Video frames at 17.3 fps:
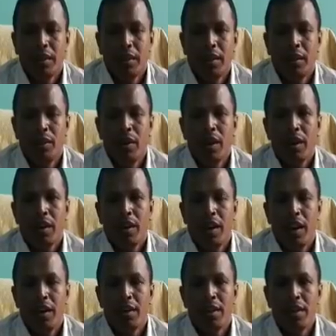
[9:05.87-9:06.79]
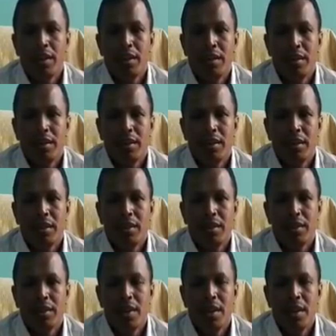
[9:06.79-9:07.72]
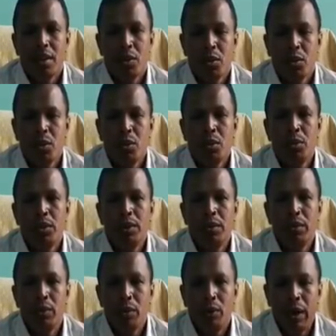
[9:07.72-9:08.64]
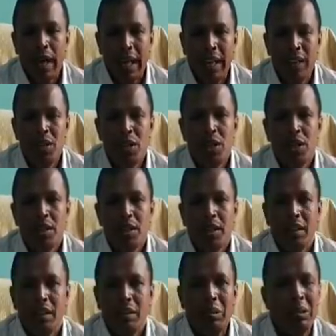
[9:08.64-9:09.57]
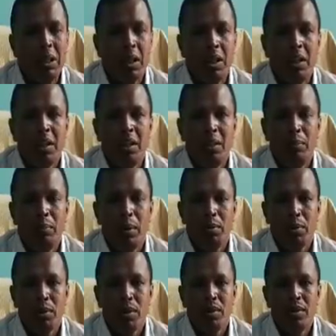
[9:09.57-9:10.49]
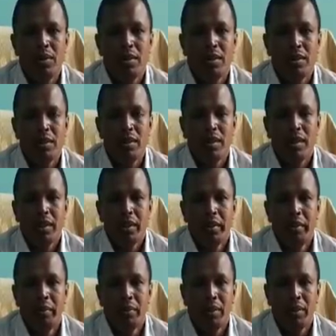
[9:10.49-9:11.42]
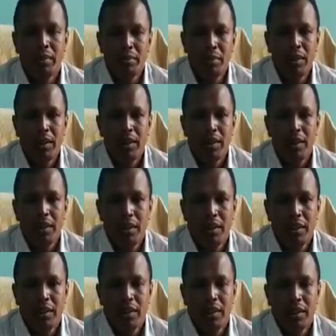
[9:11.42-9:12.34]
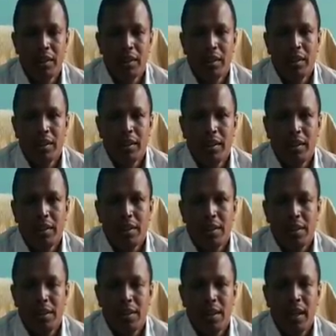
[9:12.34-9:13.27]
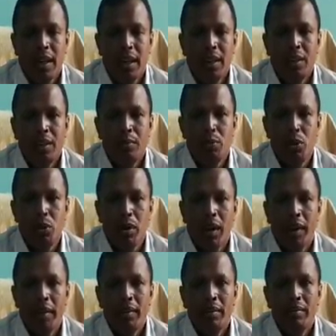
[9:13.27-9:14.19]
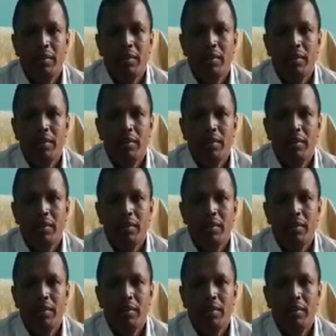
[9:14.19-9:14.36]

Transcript: regular classes. So we arrange an alternative option. From the 2nd of July,